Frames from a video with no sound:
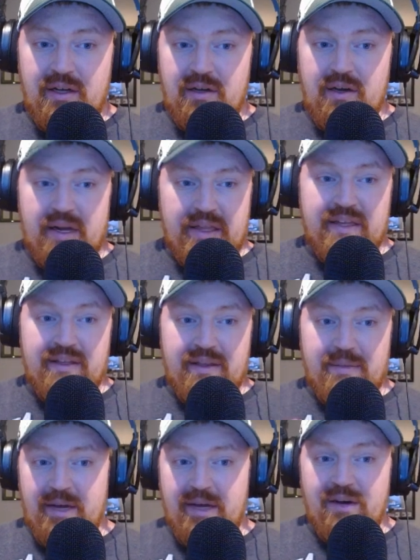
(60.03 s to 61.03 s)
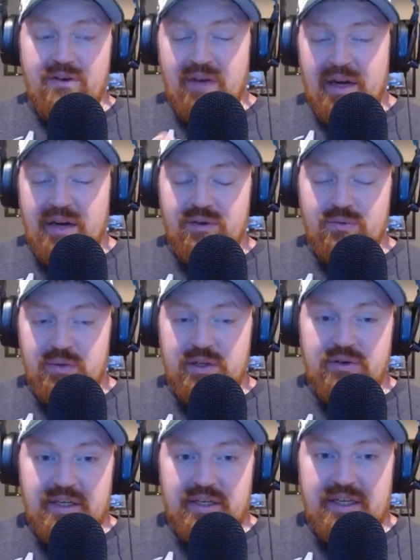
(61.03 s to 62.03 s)
I think they made a lot of
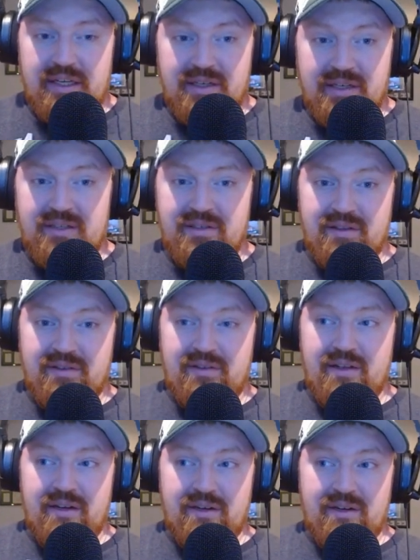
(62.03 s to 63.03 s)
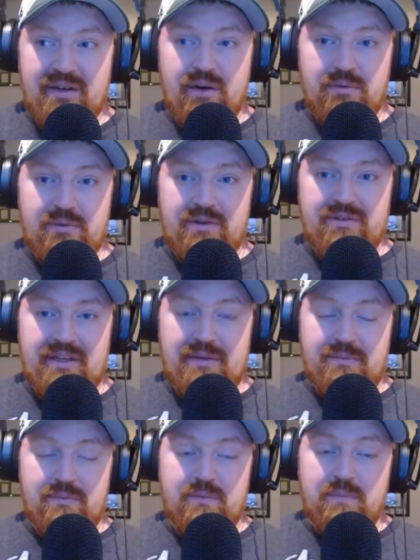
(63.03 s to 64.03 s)
really key additions that are going to help this
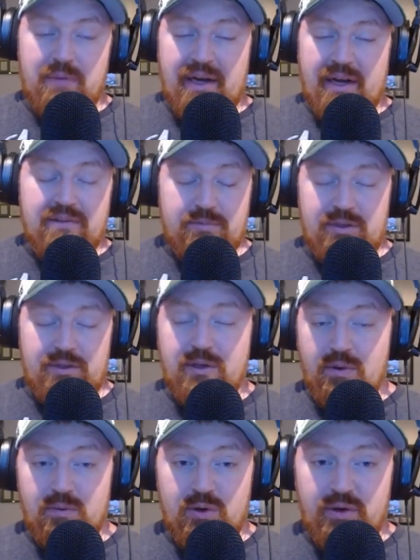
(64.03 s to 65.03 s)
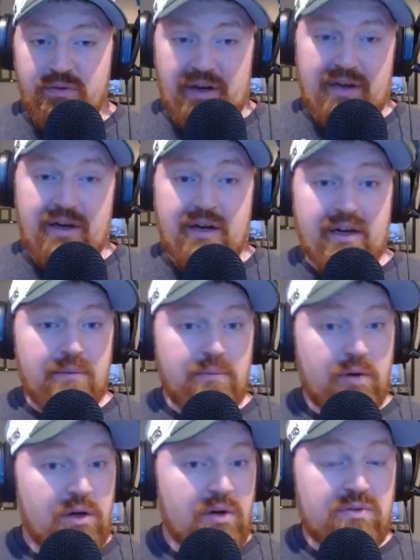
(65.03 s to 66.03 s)
team possibly go really far.
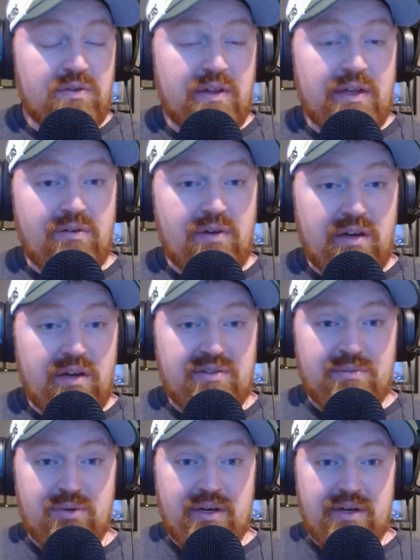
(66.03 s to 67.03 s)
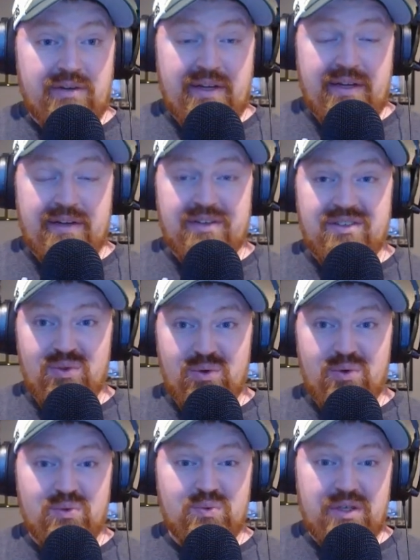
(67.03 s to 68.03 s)
But also they lost some players that
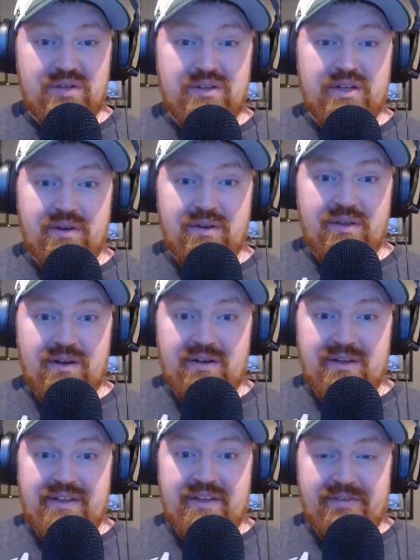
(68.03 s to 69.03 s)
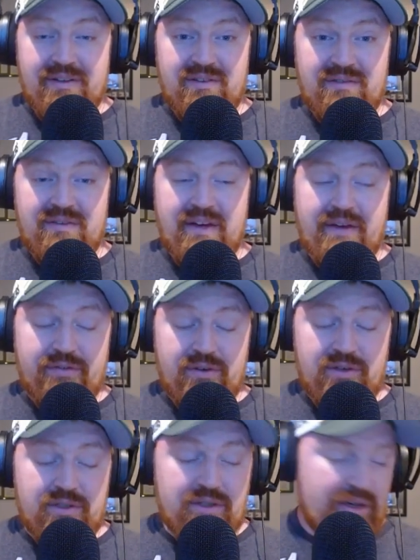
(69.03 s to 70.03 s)
could really hurt their defensive depth for
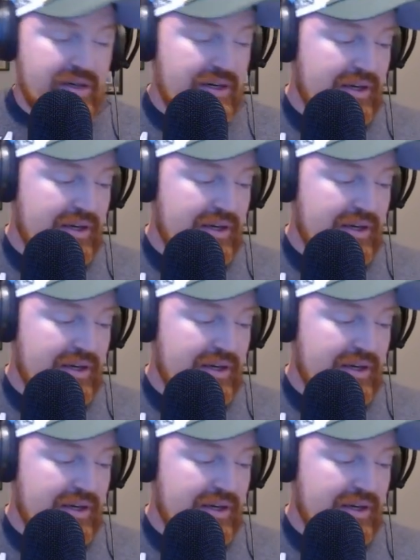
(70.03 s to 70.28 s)
sure.